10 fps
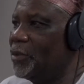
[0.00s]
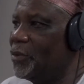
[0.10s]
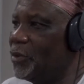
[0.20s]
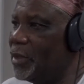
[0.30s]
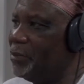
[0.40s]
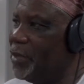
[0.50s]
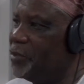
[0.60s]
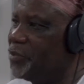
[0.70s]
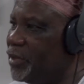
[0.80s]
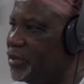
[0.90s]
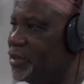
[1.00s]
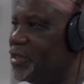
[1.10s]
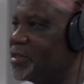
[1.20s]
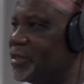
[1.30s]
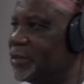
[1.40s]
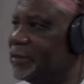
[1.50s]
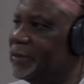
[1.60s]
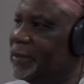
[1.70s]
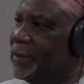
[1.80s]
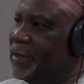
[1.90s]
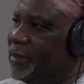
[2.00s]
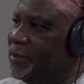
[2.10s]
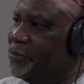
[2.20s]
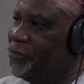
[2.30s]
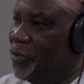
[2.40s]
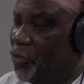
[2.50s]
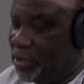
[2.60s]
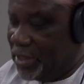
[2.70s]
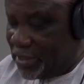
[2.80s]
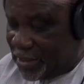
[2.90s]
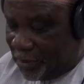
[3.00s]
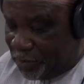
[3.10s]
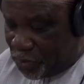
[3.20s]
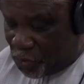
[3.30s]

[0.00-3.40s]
Well, my impression is that from what has happened